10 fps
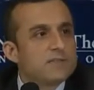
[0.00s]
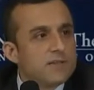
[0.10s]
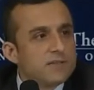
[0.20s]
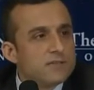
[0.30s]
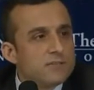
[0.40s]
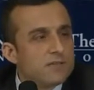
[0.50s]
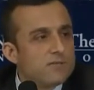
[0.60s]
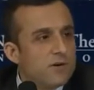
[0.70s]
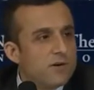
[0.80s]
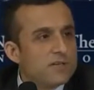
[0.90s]
sentiment
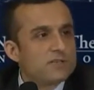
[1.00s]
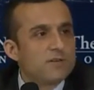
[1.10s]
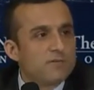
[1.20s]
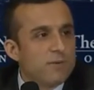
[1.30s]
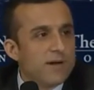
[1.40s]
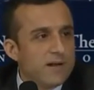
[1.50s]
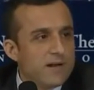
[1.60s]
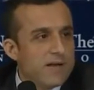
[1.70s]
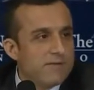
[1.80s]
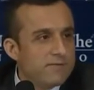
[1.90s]
for the rest of my
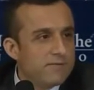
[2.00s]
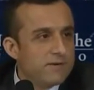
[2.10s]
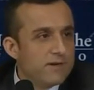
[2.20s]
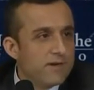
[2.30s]
life.